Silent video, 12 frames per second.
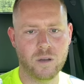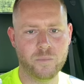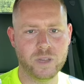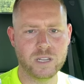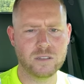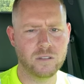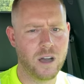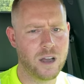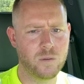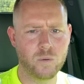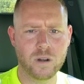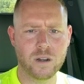It's a lot
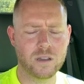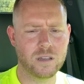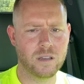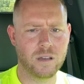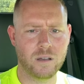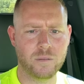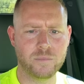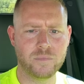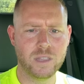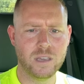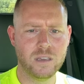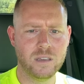of work.
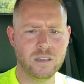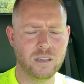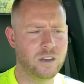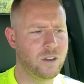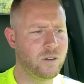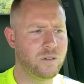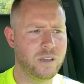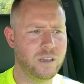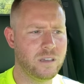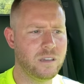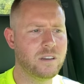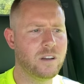You know,
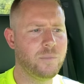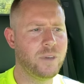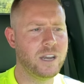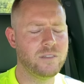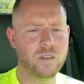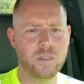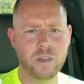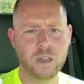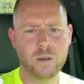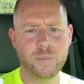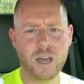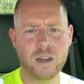I'm not even
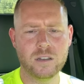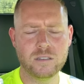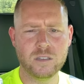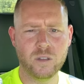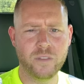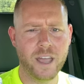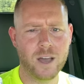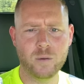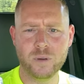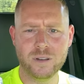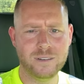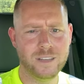thinking about it until now,
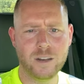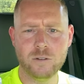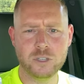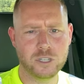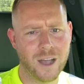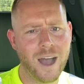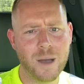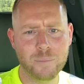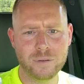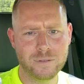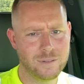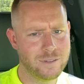but, you know, shop
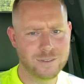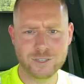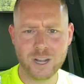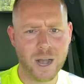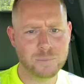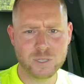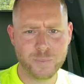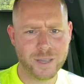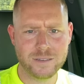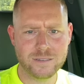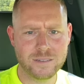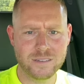
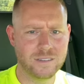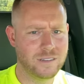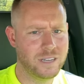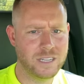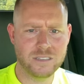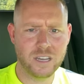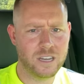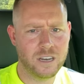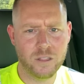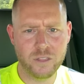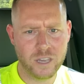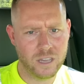space. It's like
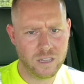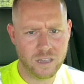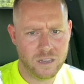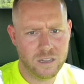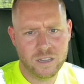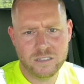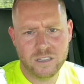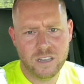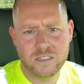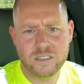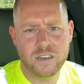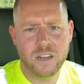another,
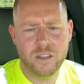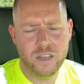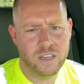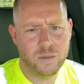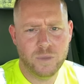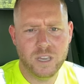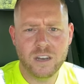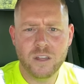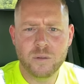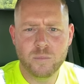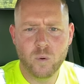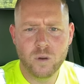it can be
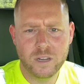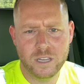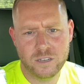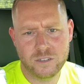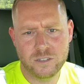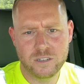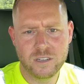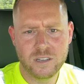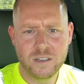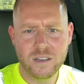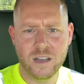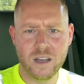another mortgage.
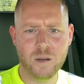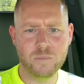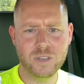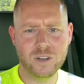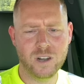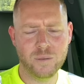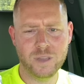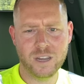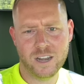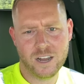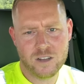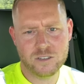You know what I mean?
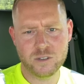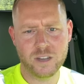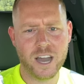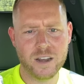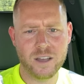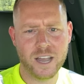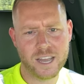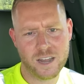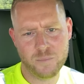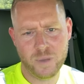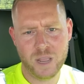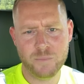And I also I gotta
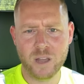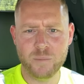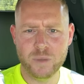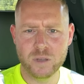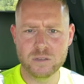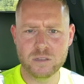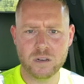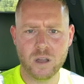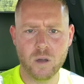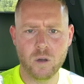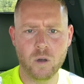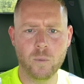pay my bills at
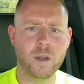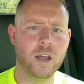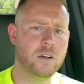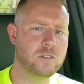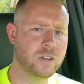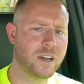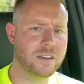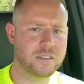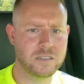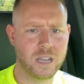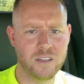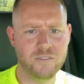home, and I also gotta
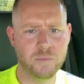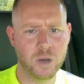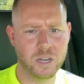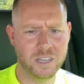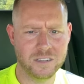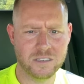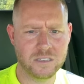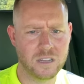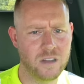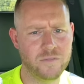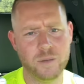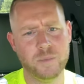save money and
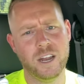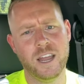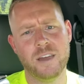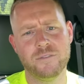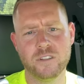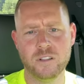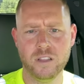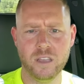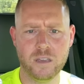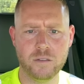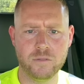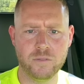stuff. I mean, I have to
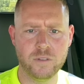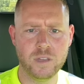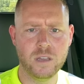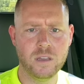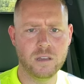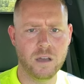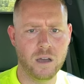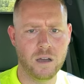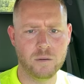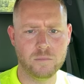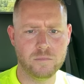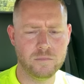live.
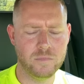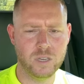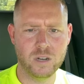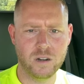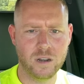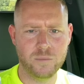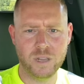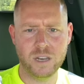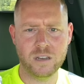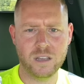You know what I mean?